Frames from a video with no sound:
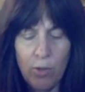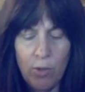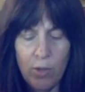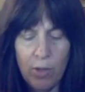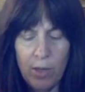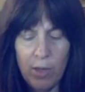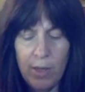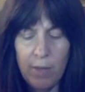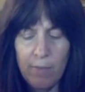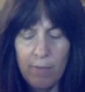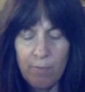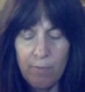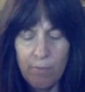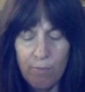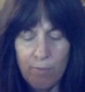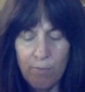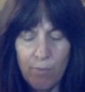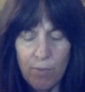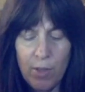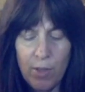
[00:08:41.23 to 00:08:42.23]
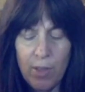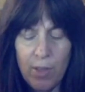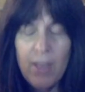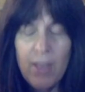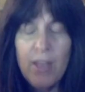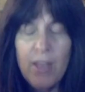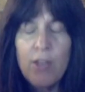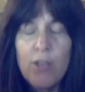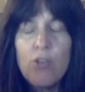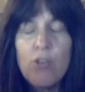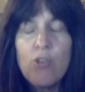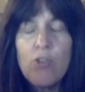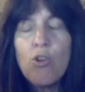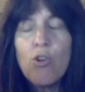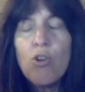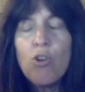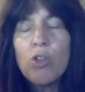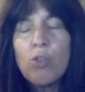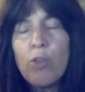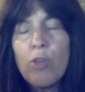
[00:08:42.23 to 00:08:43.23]
Okay.
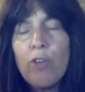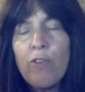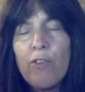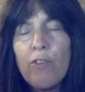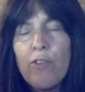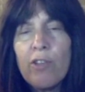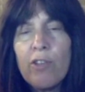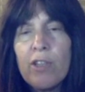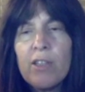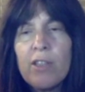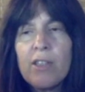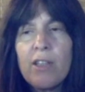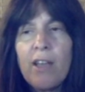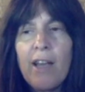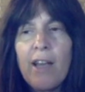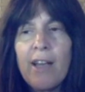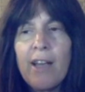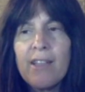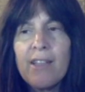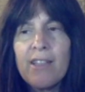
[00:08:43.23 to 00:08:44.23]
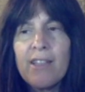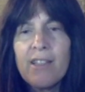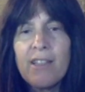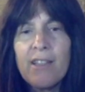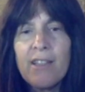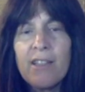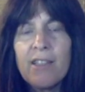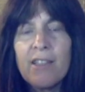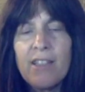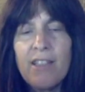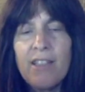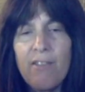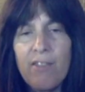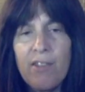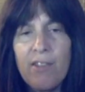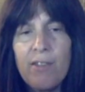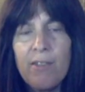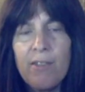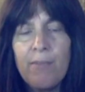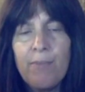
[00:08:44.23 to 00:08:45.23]
Notice where you feel it inside as it's at the
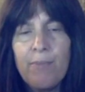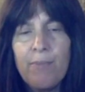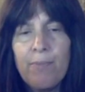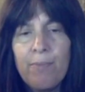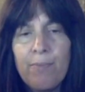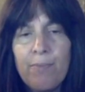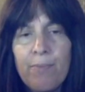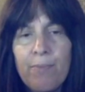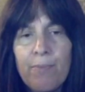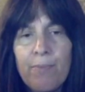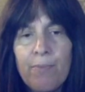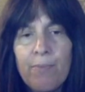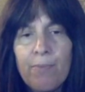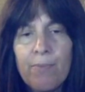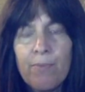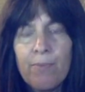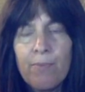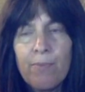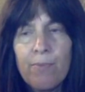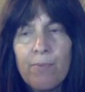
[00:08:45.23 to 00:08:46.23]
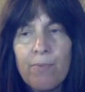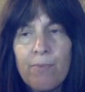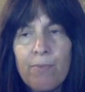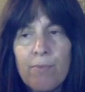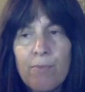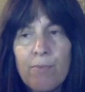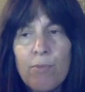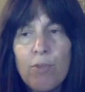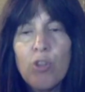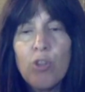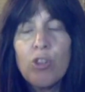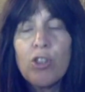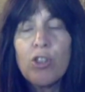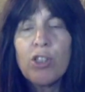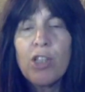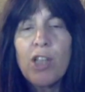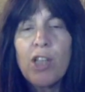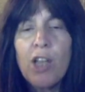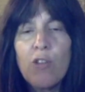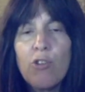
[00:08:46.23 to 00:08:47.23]
7. Notice
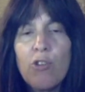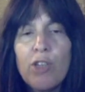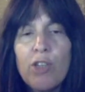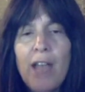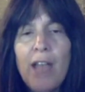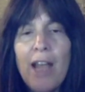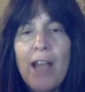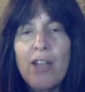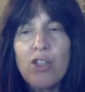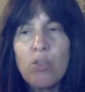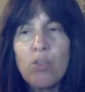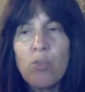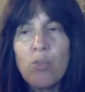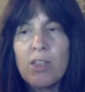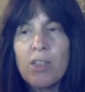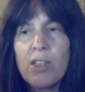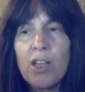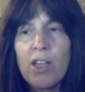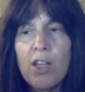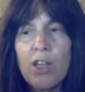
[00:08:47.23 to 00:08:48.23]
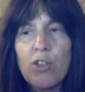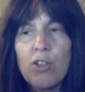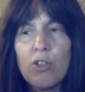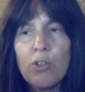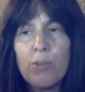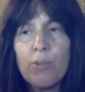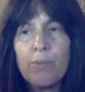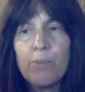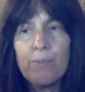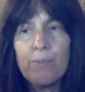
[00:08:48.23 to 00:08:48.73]
there's a color attached. What's the color?